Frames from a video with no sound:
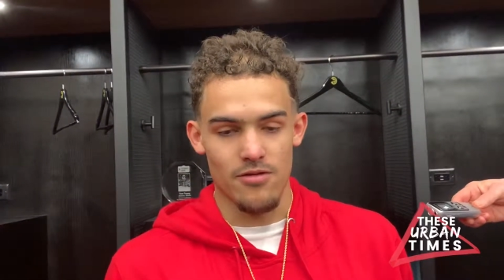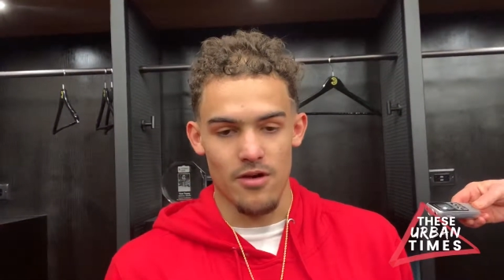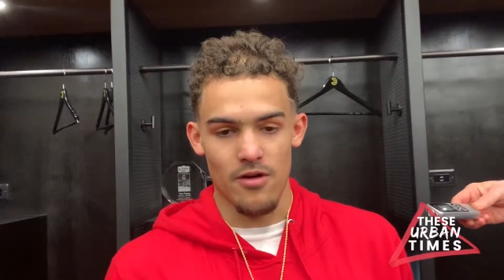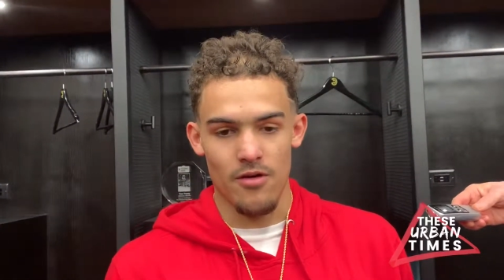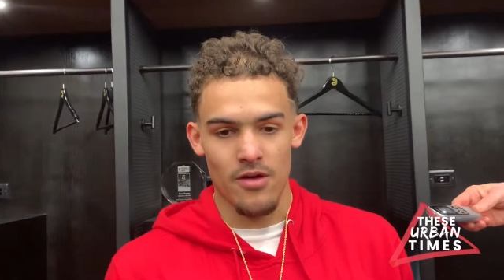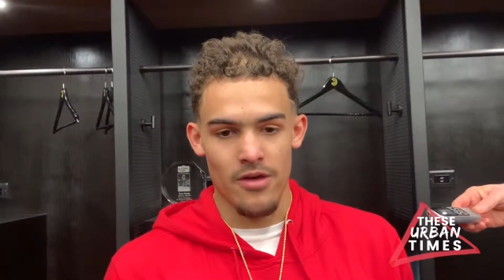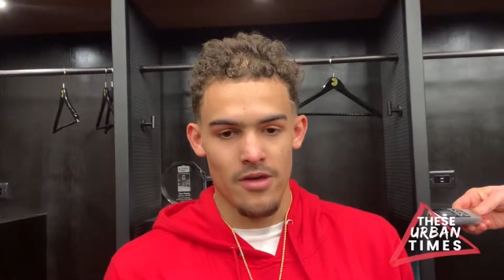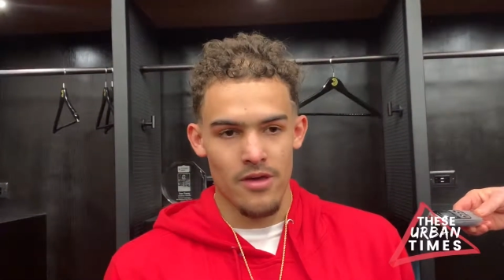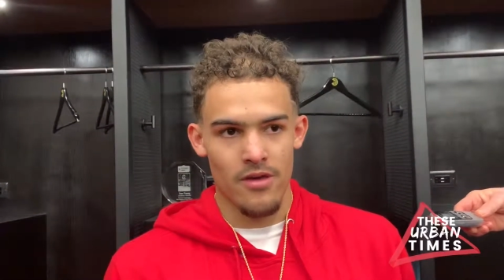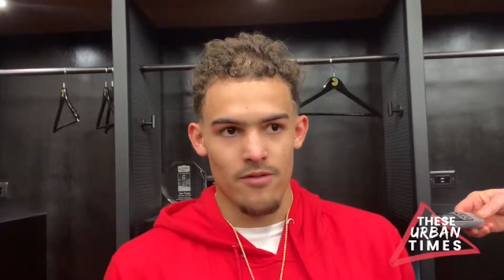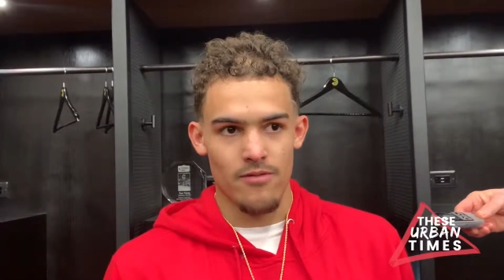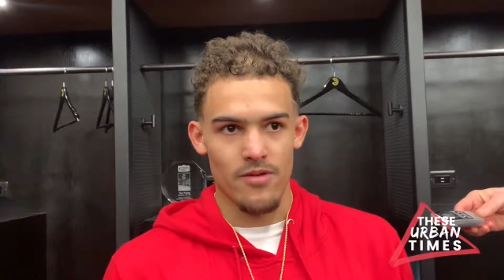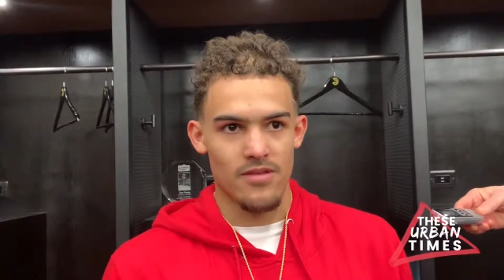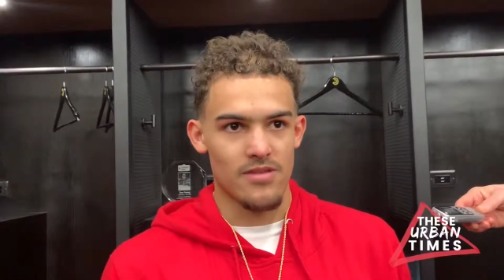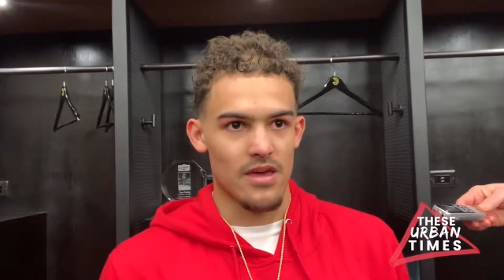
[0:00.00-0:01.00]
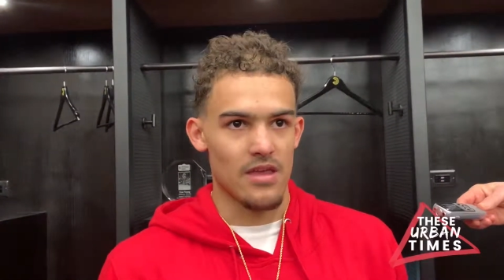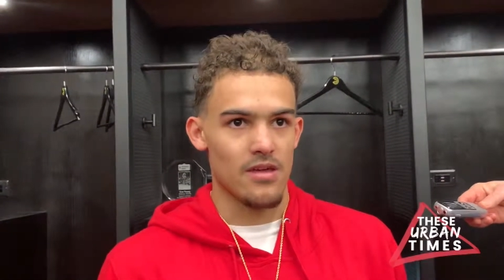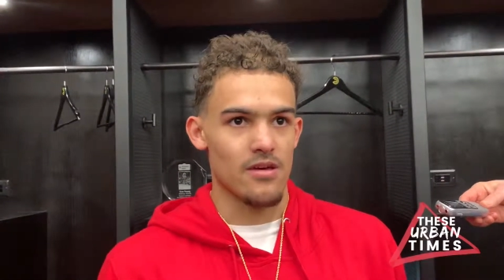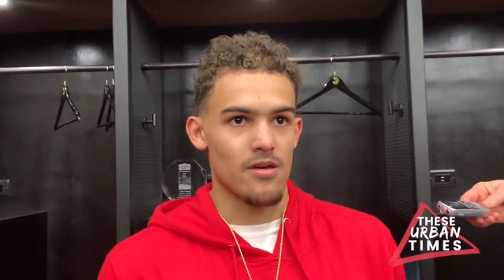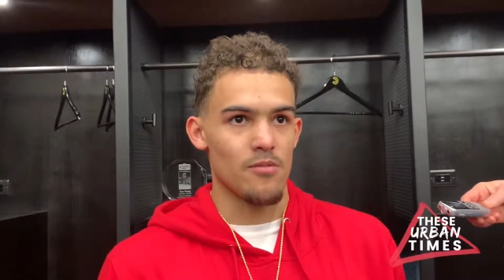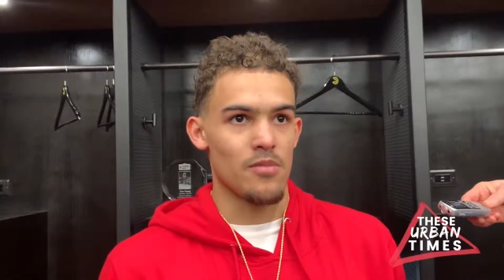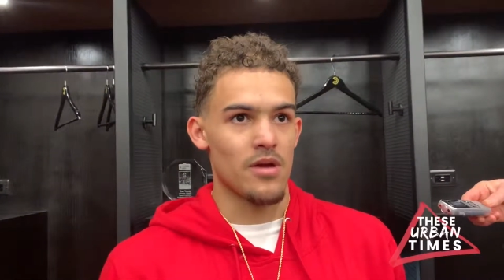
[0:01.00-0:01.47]
So Vince had
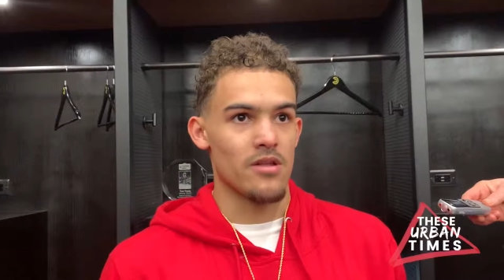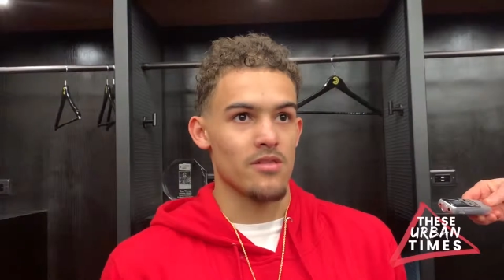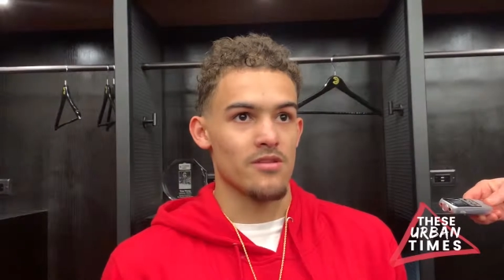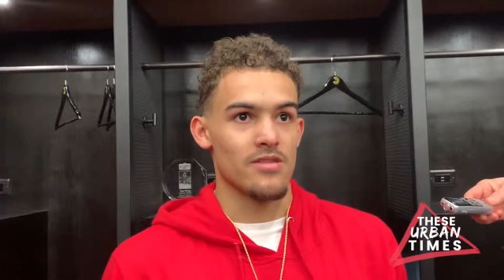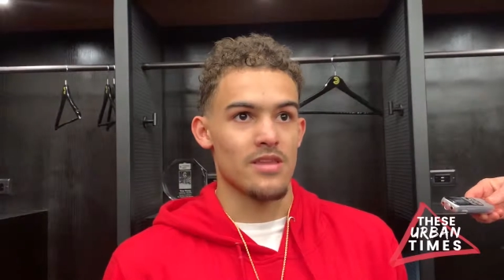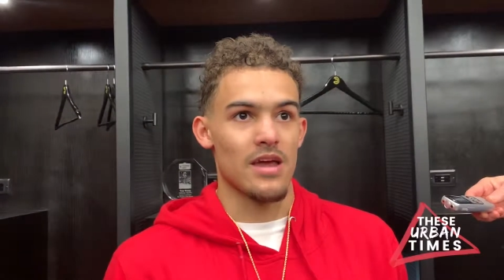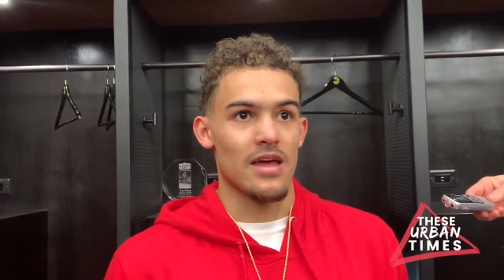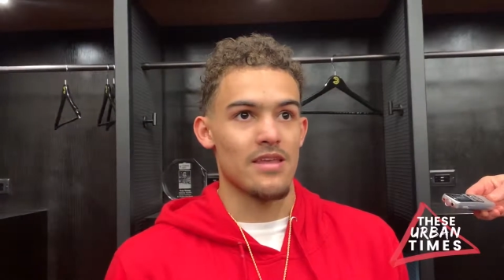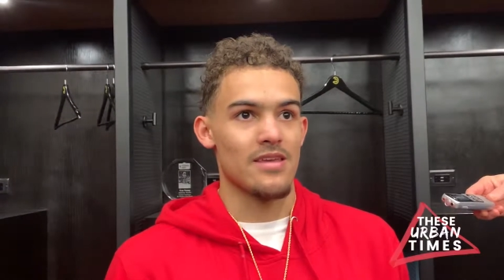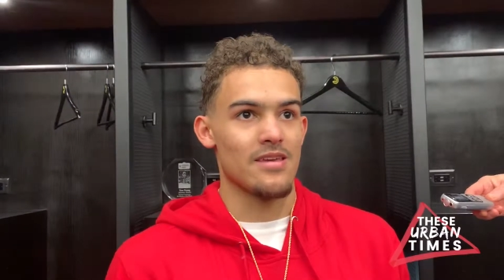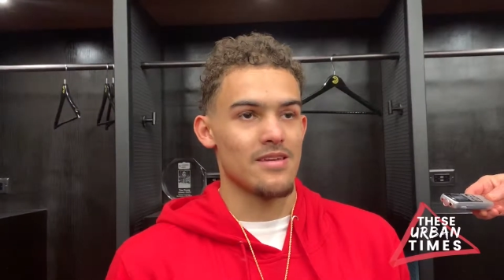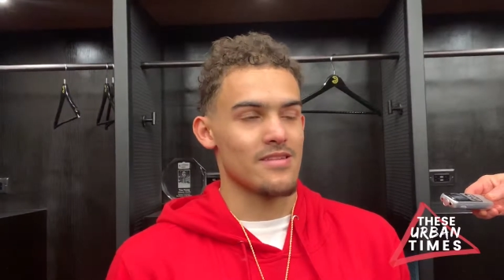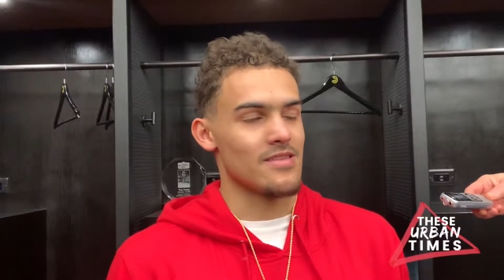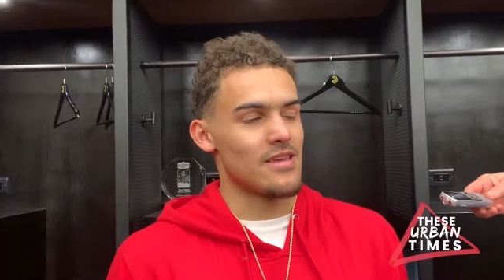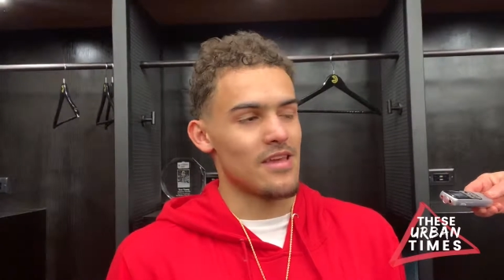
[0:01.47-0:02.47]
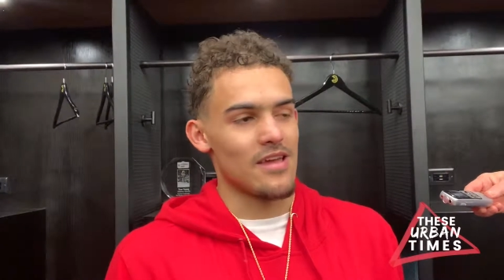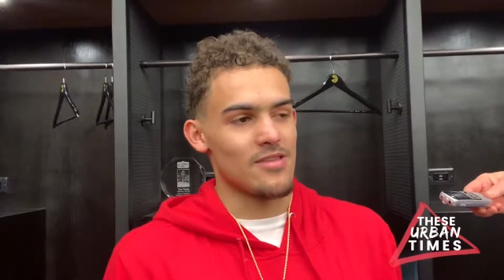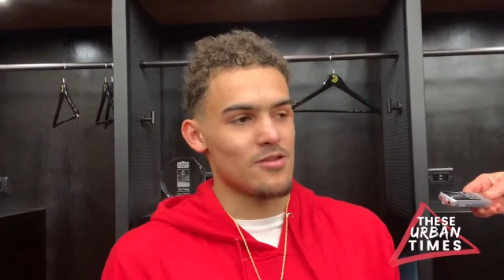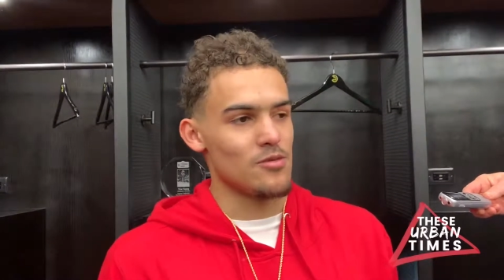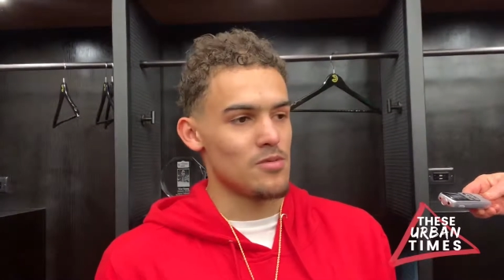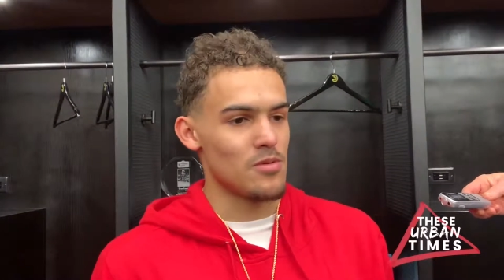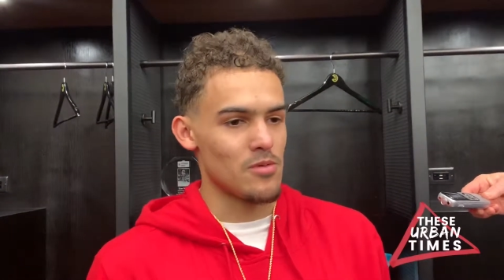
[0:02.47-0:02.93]
a better look than I did because they had
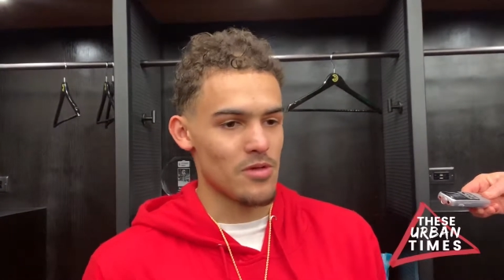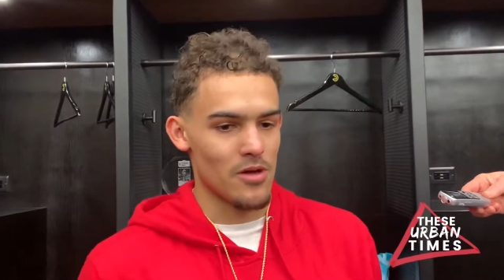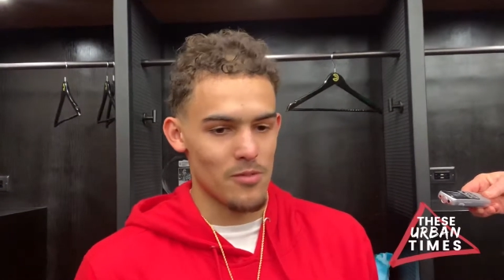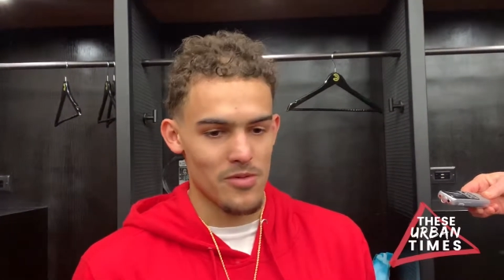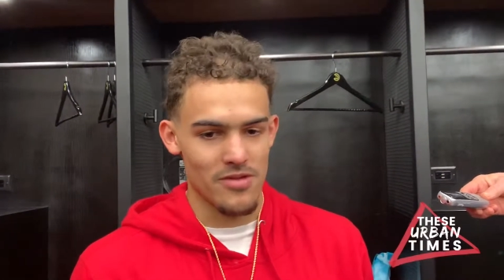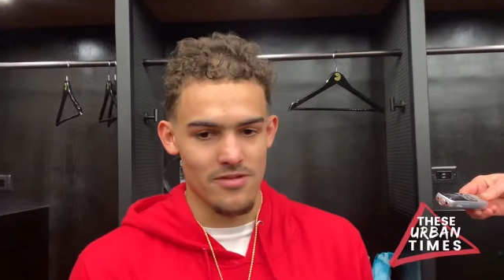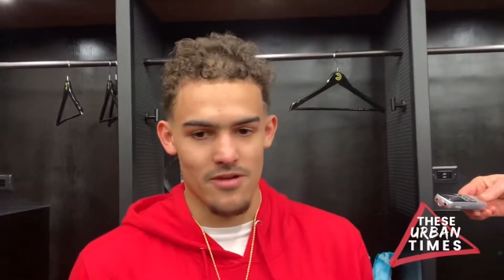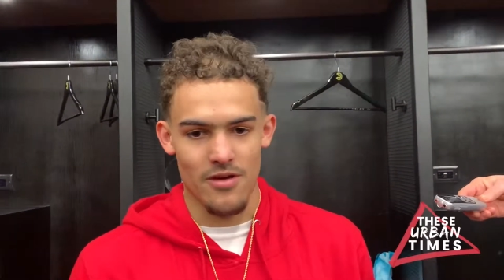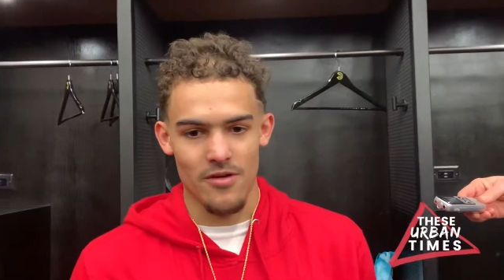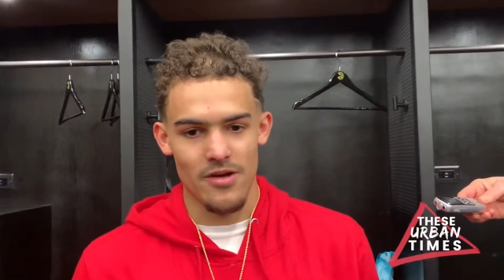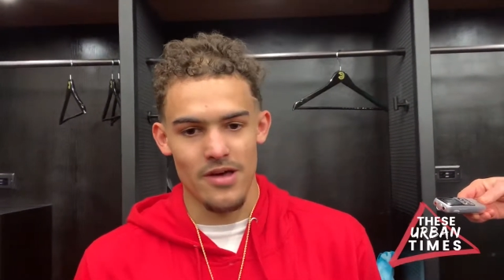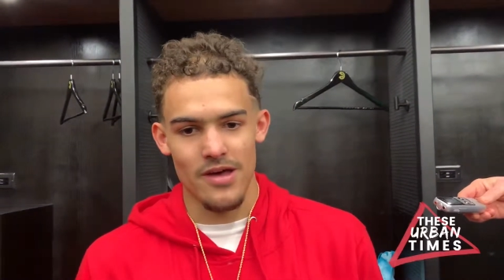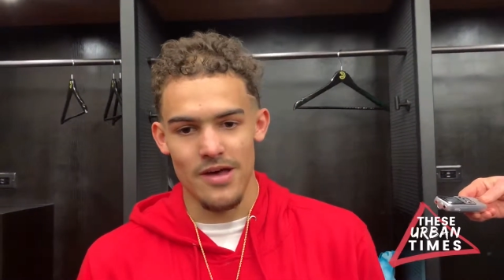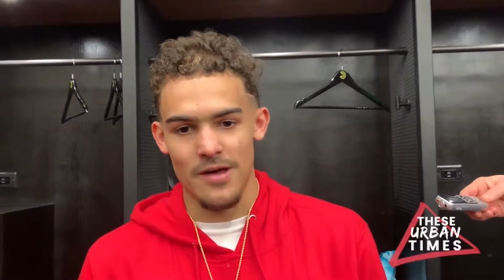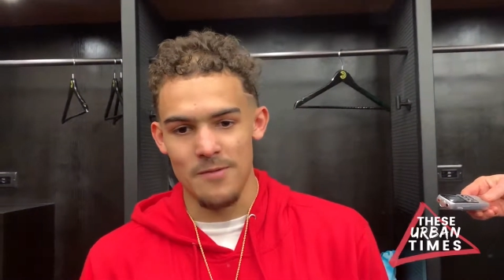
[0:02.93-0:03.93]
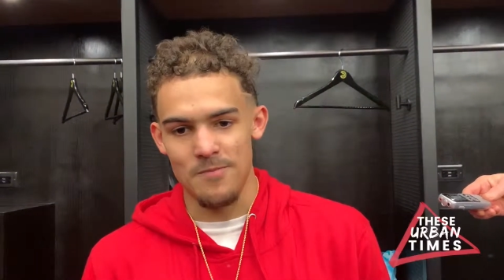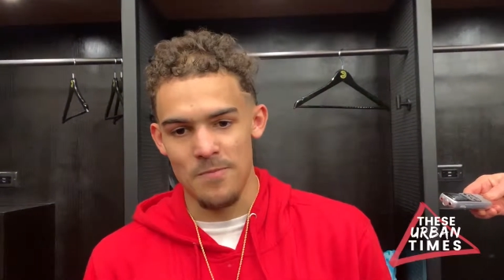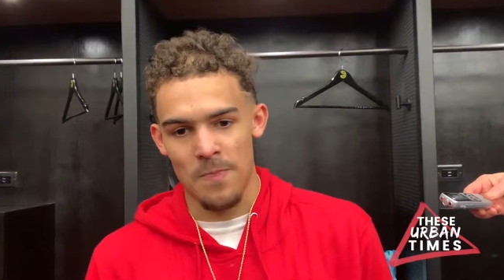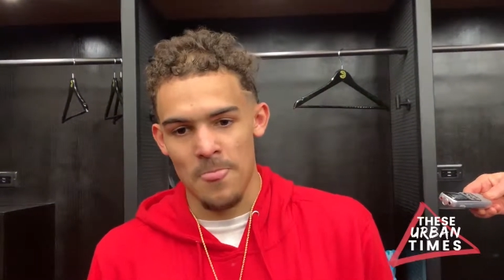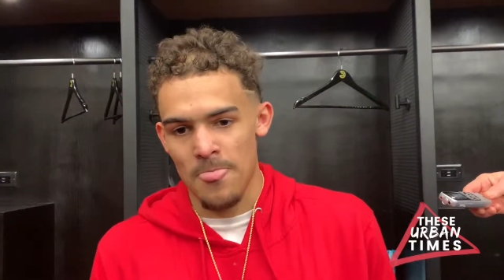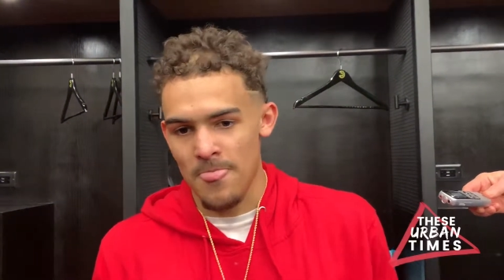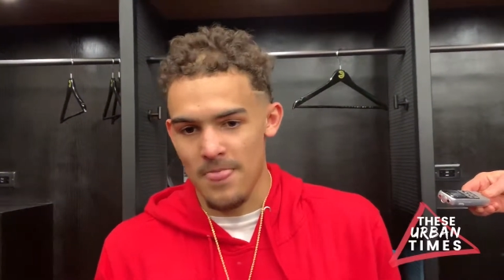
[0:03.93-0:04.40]
two people on me. So
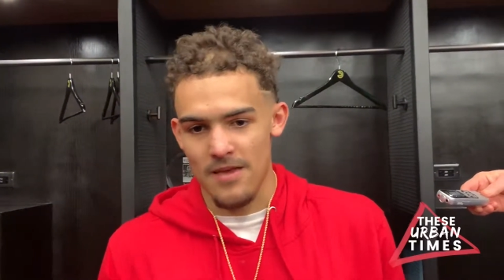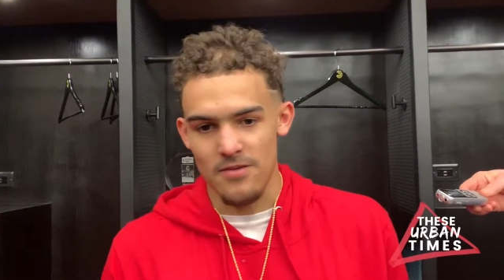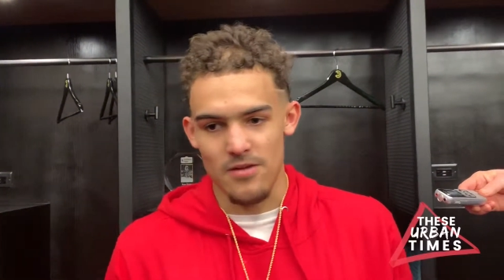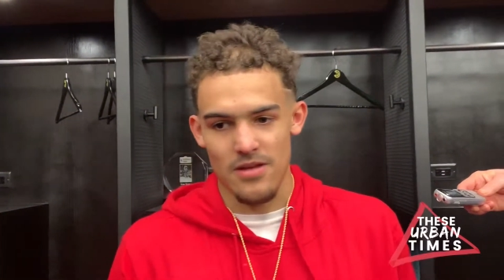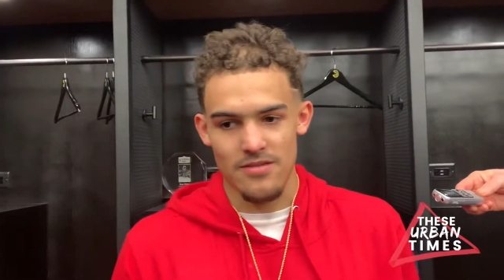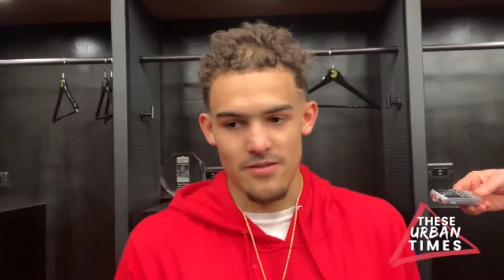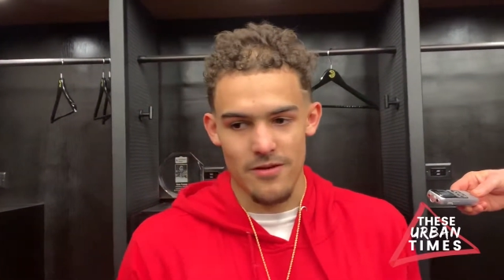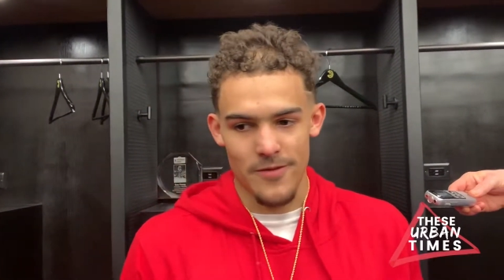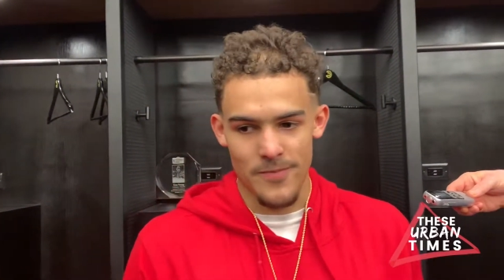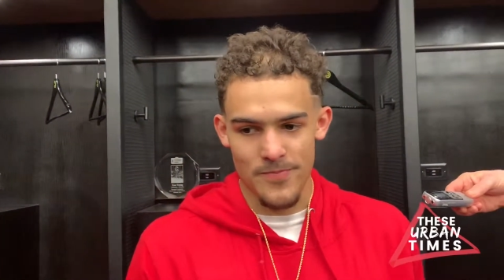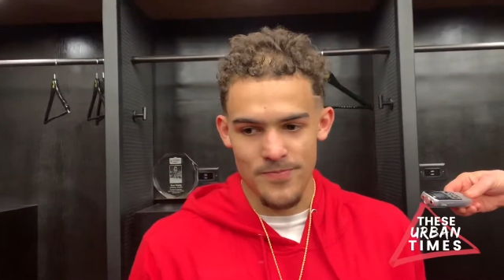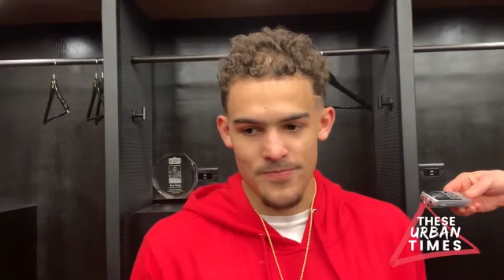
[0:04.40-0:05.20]
that's what I saw.